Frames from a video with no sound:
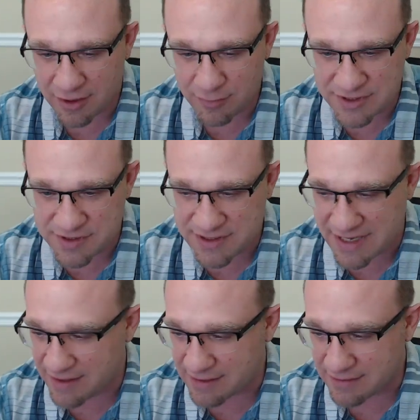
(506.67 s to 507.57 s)
we're just
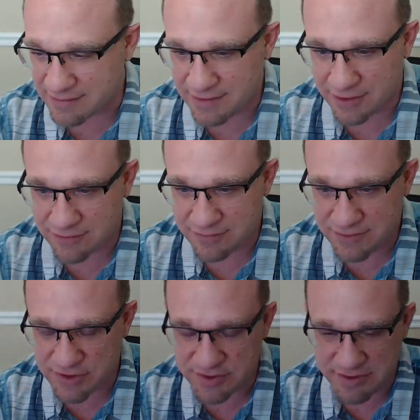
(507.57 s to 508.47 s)
kind of,
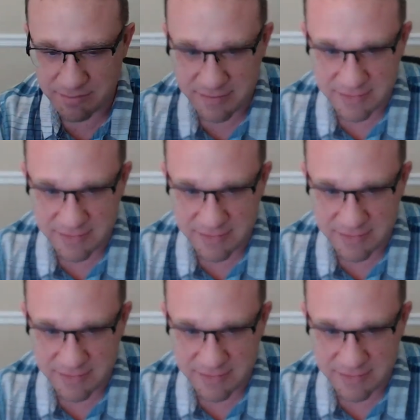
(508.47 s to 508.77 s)
just